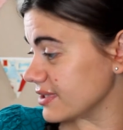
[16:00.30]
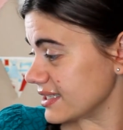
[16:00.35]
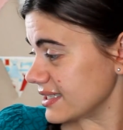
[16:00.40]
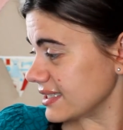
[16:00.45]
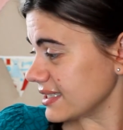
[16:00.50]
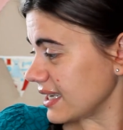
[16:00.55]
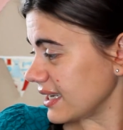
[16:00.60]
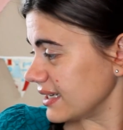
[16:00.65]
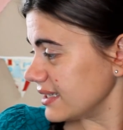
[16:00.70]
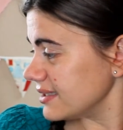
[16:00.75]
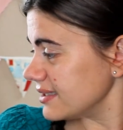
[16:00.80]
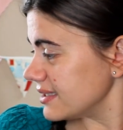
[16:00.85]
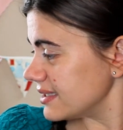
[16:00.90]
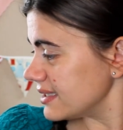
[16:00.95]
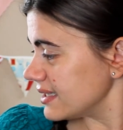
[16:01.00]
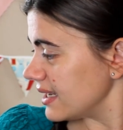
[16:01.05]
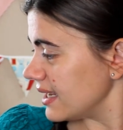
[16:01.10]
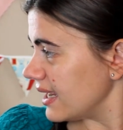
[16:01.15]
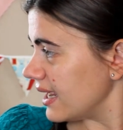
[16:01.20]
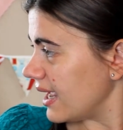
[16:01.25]

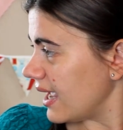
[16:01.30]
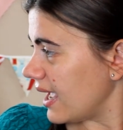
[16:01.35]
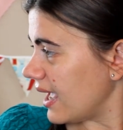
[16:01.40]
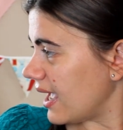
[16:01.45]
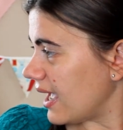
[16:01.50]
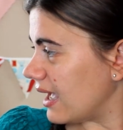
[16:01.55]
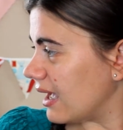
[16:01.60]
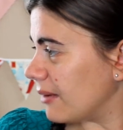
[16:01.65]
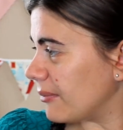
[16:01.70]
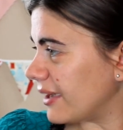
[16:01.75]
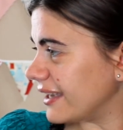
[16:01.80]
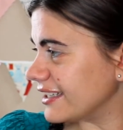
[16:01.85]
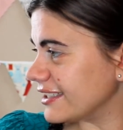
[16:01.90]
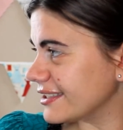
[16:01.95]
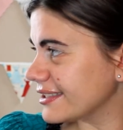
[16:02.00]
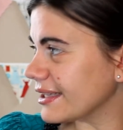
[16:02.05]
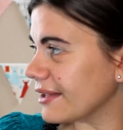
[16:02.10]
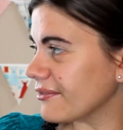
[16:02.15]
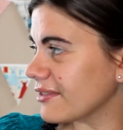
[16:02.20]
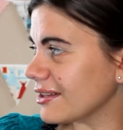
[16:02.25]
designs. I
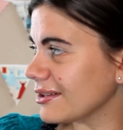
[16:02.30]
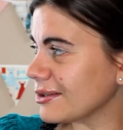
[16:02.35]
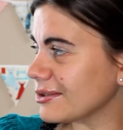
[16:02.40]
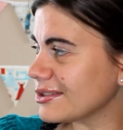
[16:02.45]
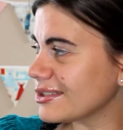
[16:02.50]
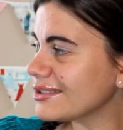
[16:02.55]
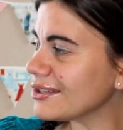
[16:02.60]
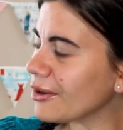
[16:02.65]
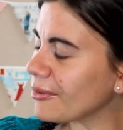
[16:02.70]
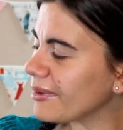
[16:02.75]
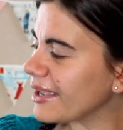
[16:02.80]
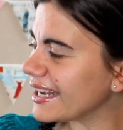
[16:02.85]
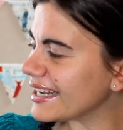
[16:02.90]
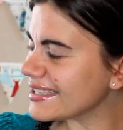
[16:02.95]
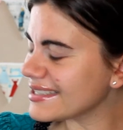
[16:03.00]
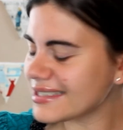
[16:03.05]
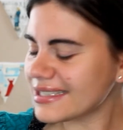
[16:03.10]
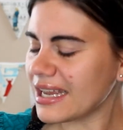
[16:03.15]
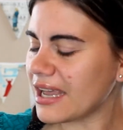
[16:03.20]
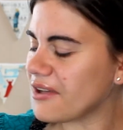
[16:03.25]
just love the little snowman
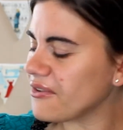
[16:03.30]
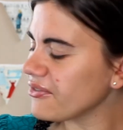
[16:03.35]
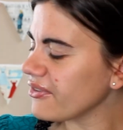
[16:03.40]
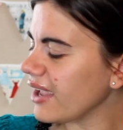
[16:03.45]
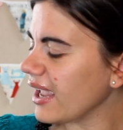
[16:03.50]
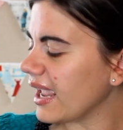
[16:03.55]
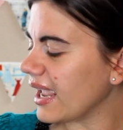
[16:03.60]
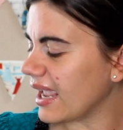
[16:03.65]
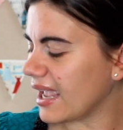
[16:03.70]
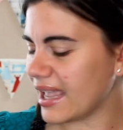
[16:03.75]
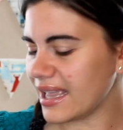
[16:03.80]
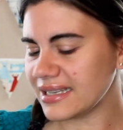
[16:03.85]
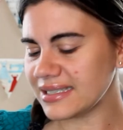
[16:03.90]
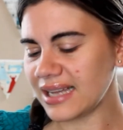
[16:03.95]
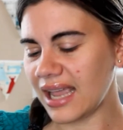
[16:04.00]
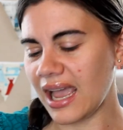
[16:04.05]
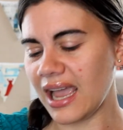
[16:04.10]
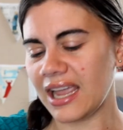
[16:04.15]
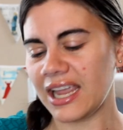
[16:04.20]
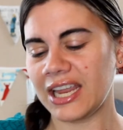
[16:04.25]
and stuff,
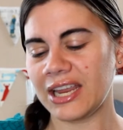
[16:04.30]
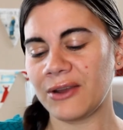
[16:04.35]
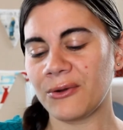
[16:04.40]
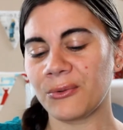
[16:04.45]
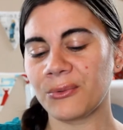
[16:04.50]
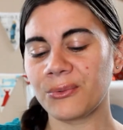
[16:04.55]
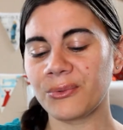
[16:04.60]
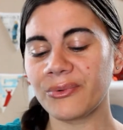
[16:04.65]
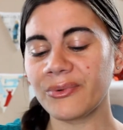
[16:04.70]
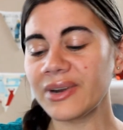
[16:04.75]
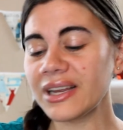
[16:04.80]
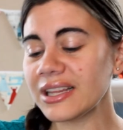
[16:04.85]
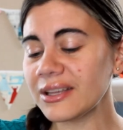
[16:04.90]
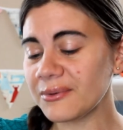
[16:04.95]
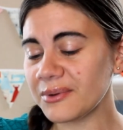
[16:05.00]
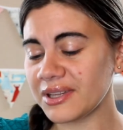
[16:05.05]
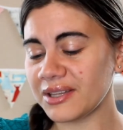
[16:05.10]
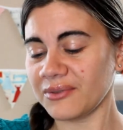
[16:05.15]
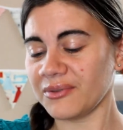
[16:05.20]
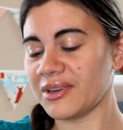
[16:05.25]
and I
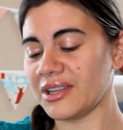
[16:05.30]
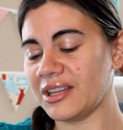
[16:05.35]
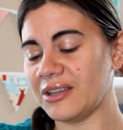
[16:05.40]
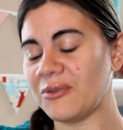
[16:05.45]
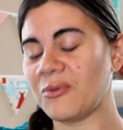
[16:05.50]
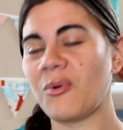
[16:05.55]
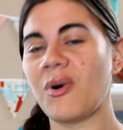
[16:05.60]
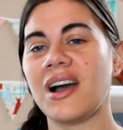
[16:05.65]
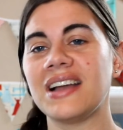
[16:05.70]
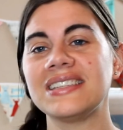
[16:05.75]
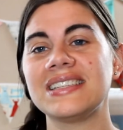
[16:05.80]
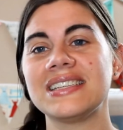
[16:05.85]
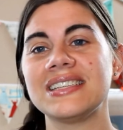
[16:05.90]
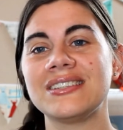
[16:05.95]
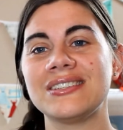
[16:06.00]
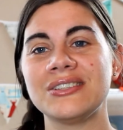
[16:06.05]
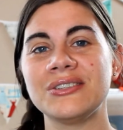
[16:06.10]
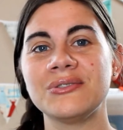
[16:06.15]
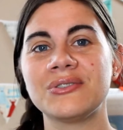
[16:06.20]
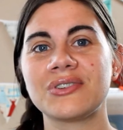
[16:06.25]
really
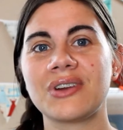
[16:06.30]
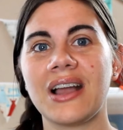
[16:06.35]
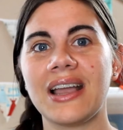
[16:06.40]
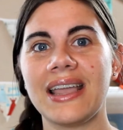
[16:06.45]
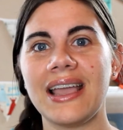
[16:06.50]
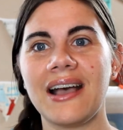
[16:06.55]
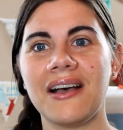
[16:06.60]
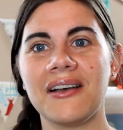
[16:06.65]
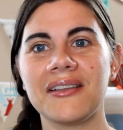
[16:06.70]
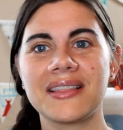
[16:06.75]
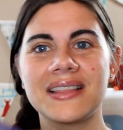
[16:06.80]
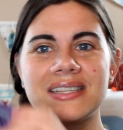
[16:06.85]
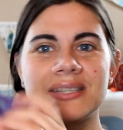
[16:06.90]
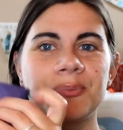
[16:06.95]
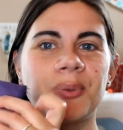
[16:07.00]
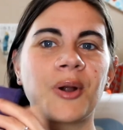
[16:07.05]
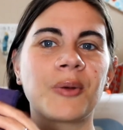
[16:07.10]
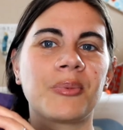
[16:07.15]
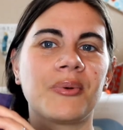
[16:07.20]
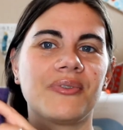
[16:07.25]
wanted to try out this
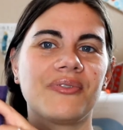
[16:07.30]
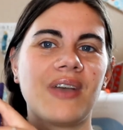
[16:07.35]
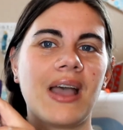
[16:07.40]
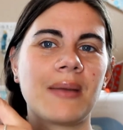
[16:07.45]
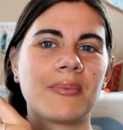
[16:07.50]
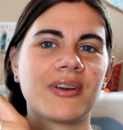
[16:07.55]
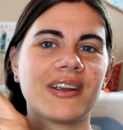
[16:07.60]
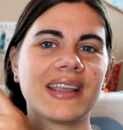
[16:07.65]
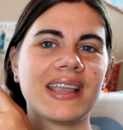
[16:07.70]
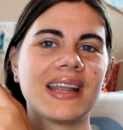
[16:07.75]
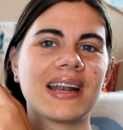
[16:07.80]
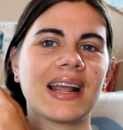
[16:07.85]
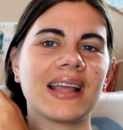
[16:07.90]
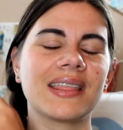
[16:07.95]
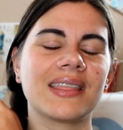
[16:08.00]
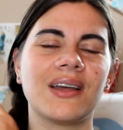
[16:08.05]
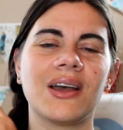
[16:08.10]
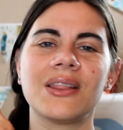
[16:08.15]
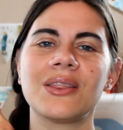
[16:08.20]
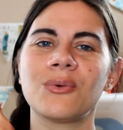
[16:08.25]
purple fabric, and I
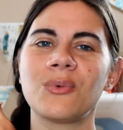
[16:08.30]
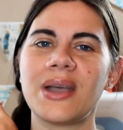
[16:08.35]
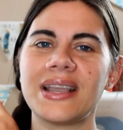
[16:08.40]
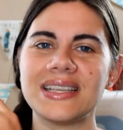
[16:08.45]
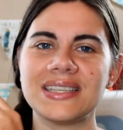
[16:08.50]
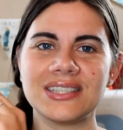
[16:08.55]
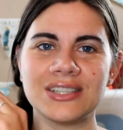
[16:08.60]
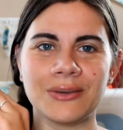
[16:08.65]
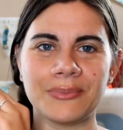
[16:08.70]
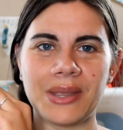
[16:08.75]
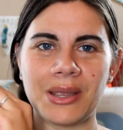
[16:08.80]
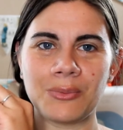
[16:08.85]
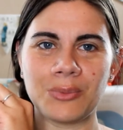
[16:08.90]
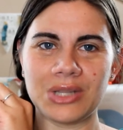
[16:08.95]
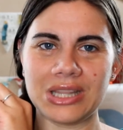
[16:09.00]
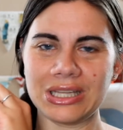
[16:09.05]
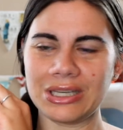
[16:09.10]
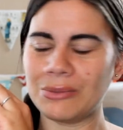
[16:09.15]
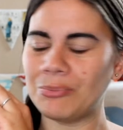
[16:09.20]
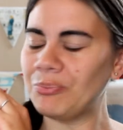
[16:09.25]
thought the white snowman
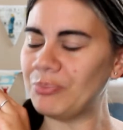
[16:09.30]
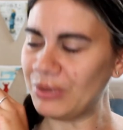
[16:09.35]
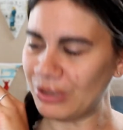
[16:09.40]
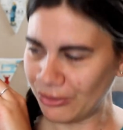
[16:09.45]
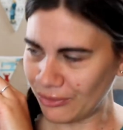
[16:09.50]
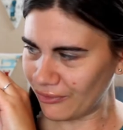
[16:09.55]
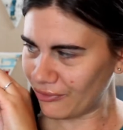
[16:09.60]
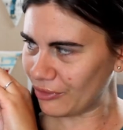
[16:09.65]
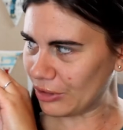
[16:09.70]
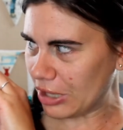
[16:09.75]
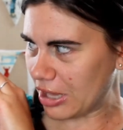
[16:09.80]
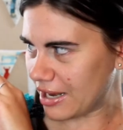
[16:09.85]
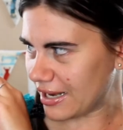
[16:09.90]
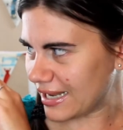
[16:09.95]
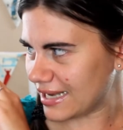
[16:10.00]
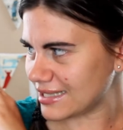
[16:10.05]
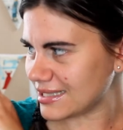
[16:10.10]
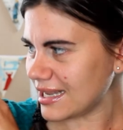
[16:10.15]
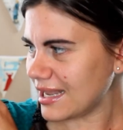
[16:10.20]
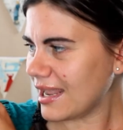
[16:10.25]
would look beautiful on
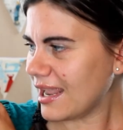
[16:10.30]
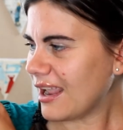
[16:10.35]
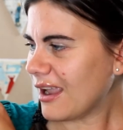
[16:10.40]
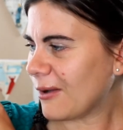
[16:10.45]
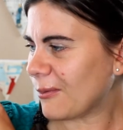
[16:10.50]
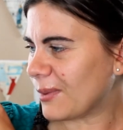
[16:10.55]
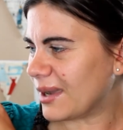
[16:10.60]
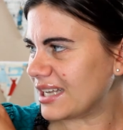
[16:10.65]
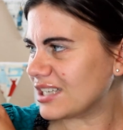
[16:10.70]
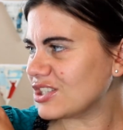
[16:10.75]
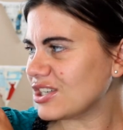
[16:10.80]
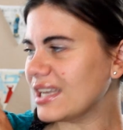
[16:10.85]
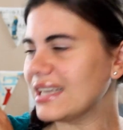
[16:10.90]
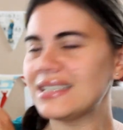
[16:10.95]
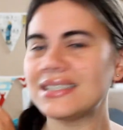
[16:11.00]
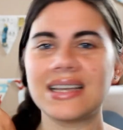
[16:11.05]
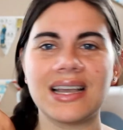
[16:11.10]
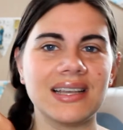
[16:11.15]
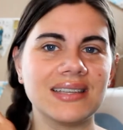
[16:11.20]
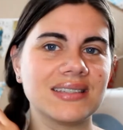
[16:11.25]
it, which
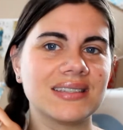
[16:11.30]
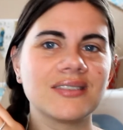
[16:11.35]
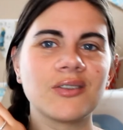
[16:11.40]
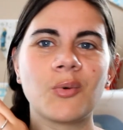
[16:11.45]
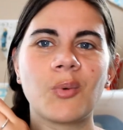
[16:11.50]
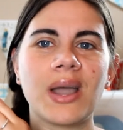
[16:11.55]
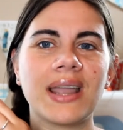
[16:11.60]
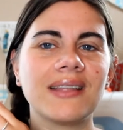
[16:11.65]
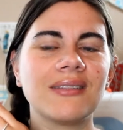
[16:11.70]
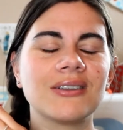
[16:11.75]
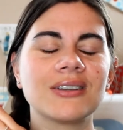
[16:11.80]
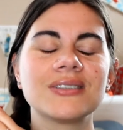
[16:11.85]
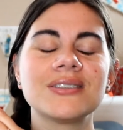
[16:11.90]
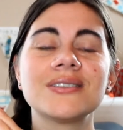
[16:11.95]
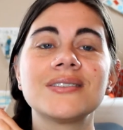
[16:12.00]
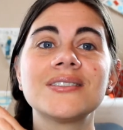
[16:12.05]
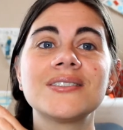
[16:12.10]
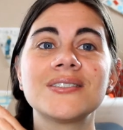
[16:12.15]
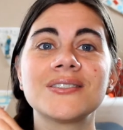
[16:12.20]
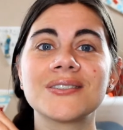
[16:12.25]
it does. The white looks
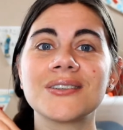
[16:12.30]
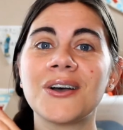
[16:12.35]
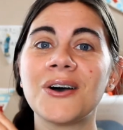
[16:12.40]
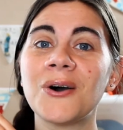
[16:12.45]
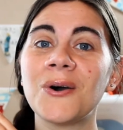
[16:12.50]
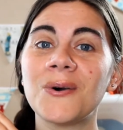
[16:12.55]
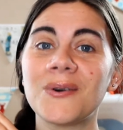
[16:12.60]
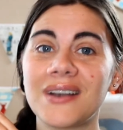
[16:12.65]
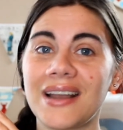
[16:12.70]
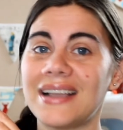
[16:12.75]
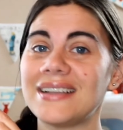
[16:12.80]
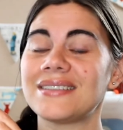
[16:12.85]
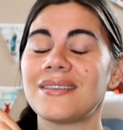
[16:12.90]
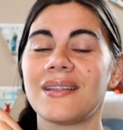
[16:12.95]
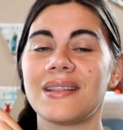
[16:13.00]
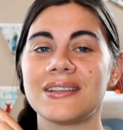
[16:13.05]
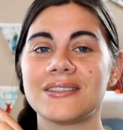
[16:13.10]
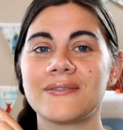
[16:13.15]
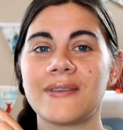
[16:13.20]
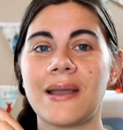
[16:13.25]
so nice
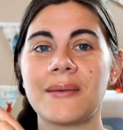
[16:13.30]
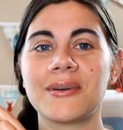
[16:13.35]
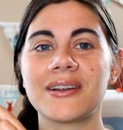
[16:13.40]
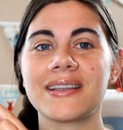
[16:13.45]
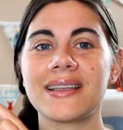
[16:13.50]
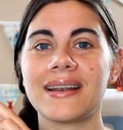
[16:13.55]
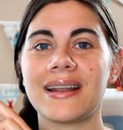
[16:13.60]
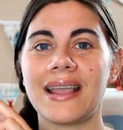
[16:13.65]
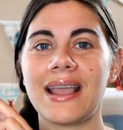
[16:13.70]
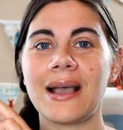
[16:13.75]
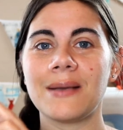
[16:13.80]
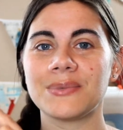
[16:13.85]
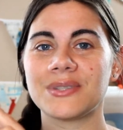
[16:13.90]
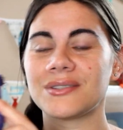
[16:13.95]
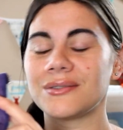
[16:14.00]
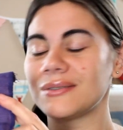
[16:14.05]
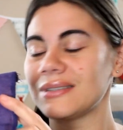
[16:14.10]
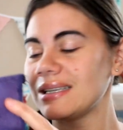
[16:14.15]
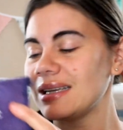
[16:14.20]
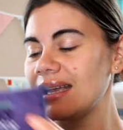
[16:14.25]
on this fabric, and I
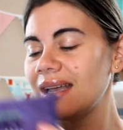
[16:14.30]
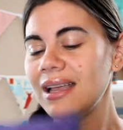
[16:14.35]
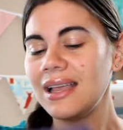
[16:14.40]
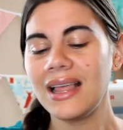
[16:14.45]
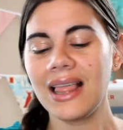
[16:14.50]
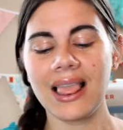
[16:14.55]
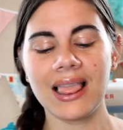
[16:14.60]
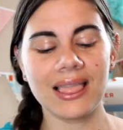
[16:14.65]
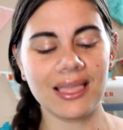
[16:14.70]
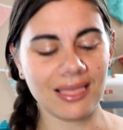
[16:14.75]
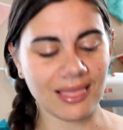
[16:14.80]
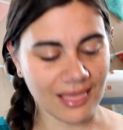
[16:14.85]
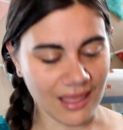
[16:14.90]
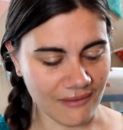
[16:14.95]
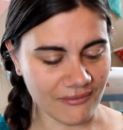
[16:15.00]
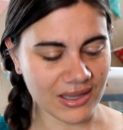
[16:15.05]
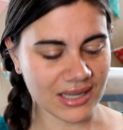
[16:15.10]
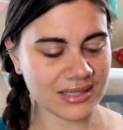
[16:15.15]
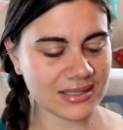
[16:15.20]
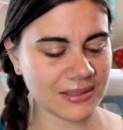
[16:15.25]
absolutely
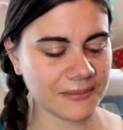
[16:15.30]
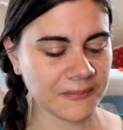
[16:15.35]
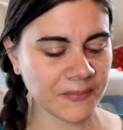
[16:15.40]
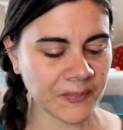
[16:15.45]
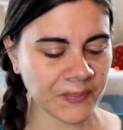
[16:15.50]
love it.